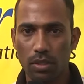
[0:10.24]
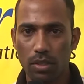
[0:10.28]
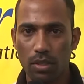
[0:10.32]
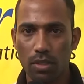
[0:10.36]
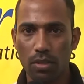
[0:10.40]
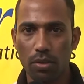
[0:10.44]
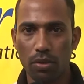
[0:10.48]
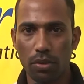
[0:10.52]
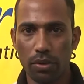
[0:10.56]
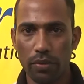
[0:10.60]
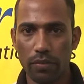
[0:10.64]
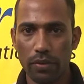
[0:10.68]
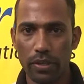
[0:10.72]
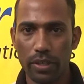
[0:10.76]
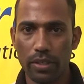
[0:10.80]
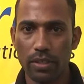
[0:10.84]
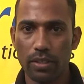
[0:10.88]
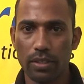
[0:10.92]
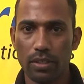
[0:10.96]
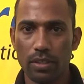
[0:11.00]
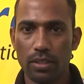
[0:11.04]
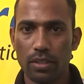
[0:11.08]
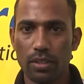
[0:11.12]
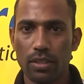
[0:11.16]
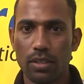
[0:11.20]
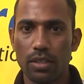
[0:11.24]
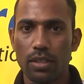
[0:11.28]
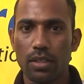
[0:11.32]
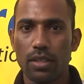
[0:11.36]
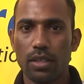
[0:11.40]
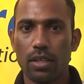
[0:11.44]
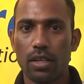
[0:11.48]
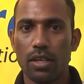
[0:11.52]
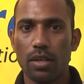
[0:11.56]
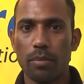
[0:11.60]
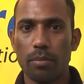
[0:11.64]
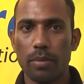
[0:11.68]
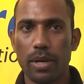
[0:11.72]
Uh, good evening.
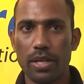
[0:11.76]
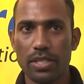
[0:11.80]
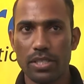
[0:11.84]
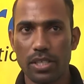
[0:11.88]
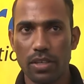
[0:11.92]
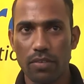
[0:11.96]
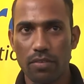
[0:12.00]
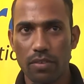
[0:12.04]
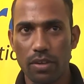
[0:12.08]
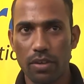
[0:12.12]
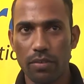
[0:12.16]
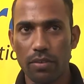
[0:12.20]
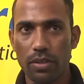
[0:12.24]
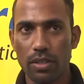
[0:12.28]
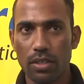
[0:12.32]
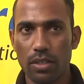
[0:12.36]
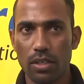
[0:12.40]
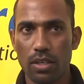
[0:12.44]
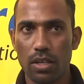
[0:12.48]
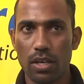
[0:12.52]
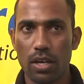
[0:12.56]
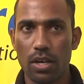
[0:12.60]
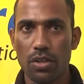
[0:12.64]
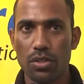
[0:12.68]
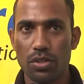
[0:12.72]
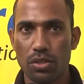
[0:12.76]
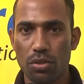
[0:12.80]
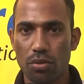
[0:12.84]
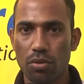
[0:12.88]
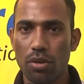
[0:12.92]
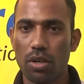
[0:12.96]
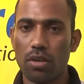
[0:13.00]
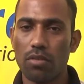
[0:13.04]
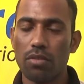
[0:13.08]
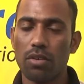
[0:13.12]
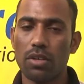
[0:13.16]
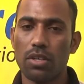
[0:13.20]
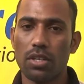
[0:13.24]
Uh, myself Naveen. I used to
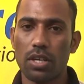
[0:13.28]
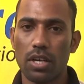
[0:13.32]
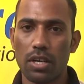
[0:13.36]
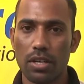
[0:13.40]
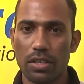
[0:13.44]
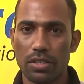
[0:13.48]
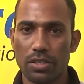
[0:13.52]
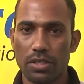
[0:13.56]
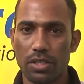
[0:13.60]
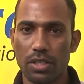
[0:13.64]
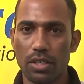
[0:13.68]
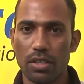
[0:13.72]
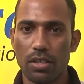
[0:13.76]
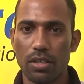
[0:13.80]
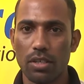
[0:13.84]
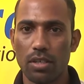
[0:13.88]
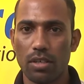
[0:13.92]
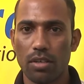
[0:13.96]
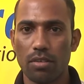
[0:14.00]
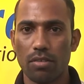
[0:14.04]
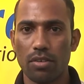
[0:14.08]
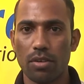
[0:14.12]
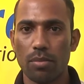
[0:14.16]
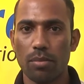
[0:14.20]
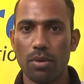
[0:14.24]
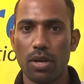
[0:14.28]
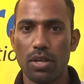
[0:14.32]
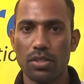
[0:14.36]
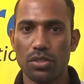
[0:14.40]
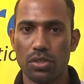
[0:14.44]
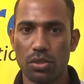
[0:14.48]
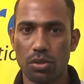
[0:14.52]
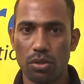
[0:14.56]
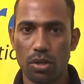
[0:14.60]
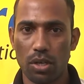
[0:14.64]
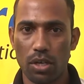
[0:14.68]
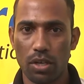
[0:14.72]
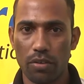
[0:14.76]
work for Tata Steel uh, from last
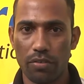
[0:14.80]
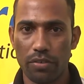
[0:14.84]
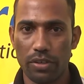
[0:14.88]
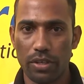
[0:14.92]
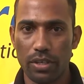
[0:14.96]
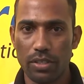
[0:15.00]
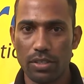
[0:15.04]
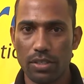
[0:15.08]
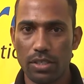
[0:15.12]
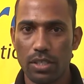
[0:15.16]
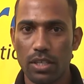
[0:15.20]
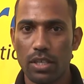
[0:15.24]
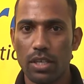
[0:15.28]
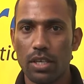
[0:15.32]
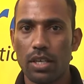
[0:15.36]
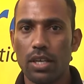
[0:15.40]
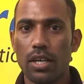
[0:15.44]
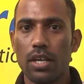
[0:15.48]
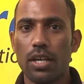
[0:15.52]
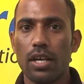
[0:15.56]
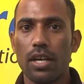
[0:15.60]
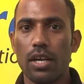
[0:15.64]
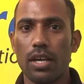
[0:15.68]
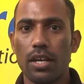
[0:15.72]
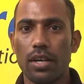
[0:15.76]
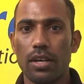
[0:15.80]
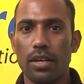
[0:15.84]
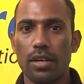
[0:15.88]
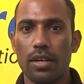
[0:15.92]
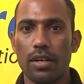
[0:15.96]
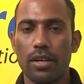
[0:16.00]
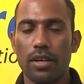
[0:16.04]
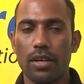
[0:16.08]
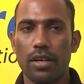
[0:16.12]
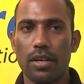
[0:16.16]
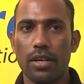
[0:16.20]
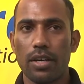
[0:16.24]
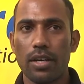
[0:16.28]
two and a half years, and
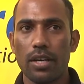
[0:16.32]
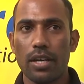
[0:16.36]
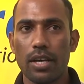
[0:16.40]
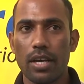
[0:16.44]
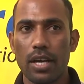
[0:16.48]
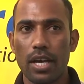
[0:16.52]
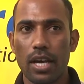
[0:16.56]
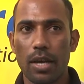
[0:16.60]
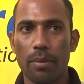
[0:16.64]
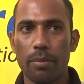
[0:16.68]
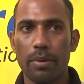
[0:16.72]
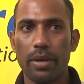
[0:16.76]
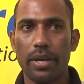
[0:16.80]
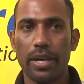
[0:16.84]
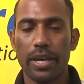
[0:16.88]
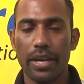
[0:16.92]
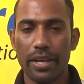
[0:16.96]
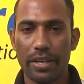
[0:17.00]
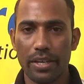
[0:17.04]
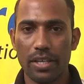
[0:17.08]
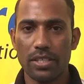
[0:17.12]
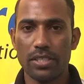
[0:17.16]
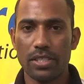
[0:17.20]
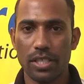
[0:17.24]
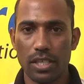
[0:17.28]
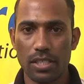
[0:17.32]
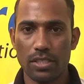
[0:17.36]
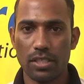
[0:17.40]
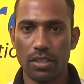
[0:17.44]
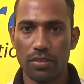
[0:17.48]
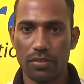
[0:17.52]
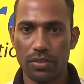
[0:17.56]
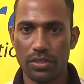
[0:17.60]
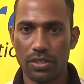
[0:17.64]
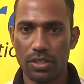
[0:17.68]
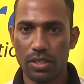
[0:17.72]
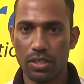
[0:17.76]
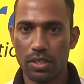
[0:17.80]
uh, I'm an area sales
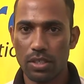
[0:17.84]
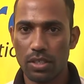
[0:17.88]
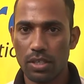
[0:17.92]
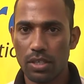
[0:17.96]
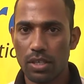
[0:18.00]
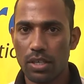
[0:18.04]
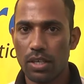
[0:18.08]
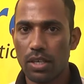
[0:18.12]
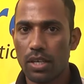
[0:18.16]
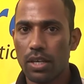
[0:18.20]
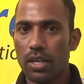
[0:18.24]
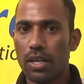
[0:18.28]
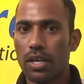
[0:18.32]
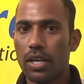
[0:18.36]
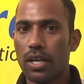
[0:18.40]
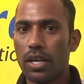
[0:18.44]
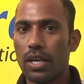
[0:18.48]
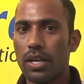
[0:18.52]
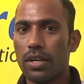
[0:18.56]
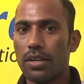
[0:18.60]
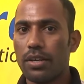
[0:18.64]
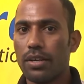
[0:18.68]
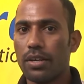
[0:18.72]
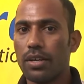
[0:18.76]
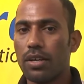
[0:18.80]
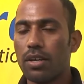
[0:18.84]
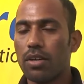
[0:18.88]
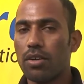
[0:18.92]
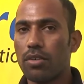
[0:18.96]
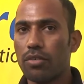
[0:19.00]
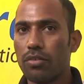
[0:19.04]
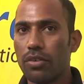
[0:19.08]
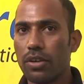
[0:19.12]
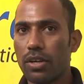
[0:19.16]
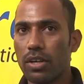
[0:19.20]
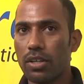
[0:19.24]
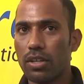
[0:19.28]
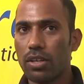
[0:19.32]
officer. And uh,
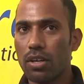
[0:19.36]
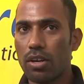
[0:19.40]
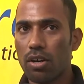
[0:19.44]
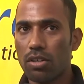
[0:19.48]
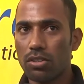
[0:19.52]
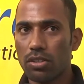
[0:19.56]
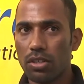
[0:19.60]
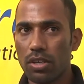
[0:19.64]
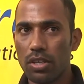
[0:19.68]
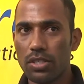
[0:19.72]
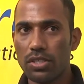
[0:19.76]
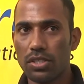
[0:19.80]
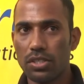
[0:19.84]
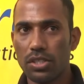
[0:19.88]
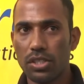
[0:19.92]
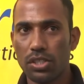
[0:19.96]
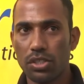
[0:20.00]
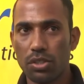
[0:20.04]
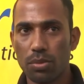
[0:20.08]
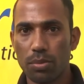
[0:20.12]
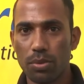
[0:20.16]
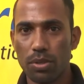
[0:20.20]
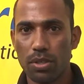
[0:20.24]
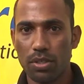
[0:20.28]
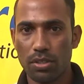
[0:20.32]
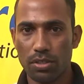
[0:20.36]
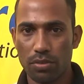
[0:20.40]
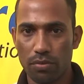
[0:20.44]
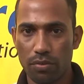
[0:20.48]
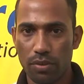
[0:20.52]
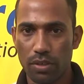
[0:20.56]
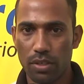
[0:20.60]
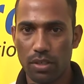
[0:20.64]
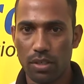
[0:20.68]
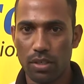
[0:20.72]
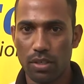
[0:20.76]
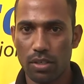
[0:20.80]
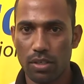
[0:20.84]
we are the authorized distributors
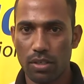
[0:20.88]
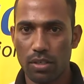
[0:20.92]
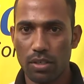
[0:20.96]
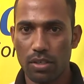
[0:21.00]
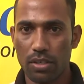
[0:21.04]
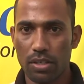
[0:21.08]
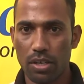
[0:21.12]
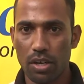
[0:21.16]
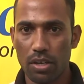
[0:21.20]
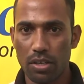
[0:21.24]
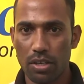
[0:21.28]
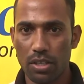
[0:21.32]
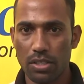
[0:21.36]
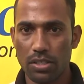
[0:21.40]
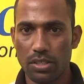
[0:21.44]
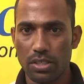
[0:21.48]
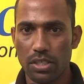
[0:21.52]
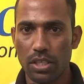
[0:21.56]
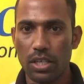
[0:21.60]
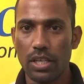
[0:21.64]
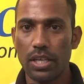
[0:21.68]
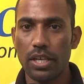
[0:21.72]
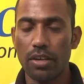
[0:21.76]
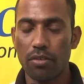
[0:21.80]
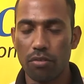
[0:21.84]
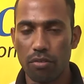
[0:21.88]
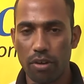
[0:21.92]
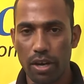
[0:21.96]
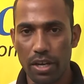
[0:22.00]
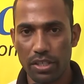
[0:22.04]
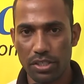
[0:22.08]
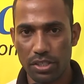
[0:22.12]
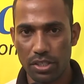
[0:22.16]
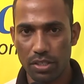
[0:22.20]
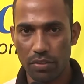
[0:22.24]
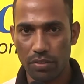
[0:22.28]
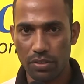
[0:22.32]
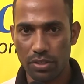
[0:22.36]
for uh, Tata Steel in
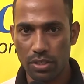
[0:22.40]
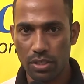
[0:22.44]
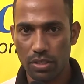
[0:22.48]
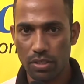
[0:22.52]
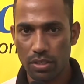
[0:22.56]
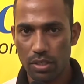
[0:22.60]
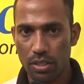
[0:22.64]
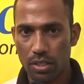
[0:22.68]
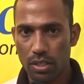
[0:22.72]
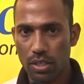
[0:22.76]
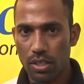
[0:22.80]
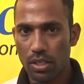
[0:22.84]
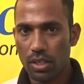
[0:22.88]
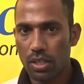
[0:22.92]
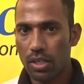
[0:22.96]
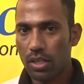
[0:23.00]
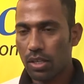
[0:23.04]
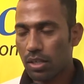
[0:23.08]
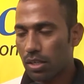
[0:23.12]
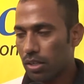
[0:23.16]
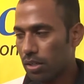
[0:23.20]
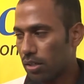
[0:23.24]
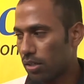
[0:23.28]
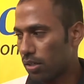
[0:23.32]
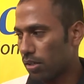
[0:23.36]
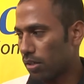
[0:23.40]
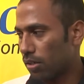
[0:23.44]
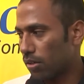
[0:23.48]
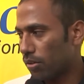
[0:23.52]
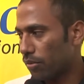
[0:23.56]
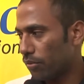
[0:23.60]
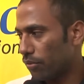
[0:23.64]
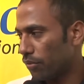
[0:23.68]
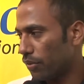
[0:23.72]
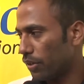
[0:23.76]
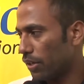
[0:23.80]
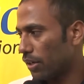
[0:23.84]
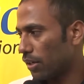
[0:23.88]
wires division.
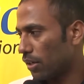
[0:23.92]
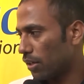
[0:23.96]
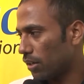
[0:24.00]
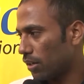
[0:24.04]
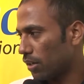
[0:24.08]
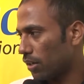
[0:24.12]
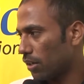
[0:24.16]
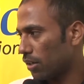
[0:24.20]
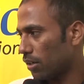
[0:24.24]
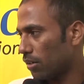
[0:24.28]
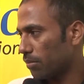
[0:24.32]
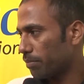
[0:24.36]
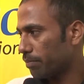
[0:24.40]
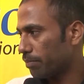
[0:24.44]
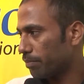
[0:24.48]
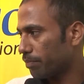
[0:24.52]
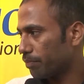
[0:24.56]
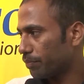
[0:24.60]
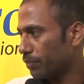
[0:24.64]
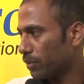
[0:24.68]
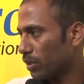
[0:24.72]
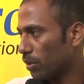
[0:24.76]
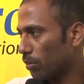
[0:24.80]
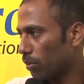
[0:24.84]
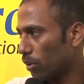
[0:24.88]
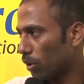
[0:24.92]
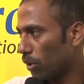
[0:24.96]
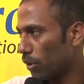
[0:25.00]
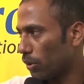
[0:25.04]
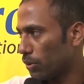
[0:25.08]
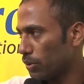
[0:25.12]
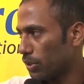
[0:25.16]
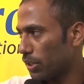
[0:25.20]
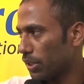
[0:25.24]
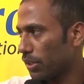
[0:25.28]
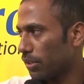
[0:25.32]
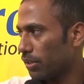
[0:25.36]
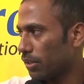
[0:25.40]
we are
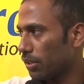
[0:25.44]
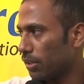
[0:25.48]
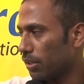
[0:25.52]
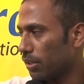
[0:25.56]
producing